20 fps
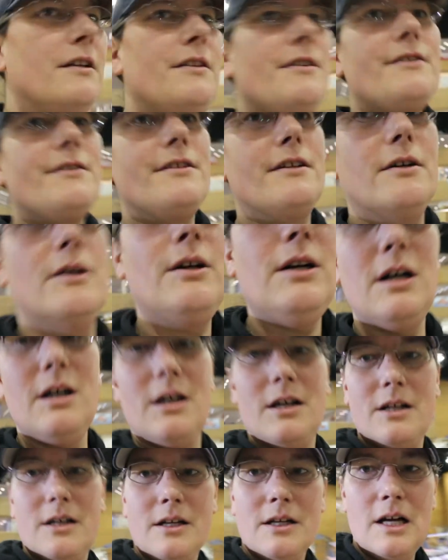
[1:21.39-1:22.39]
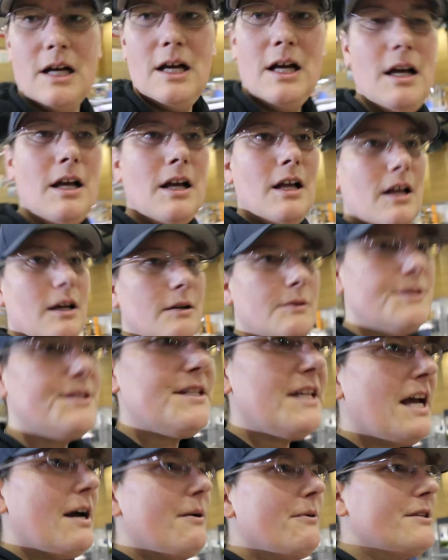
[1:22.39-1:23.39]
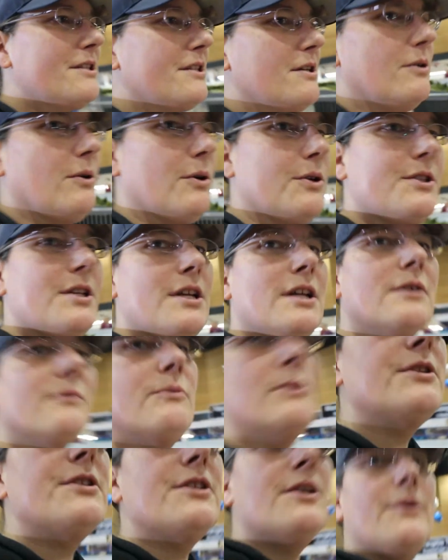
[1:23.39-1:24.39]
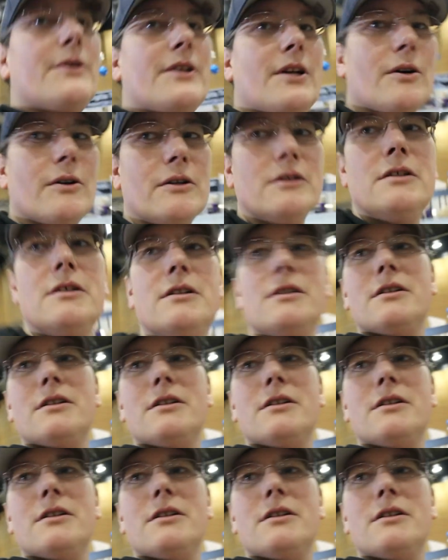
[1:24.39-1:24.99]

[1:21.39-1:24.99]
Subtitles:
So, we'll see how it goes and what's going on.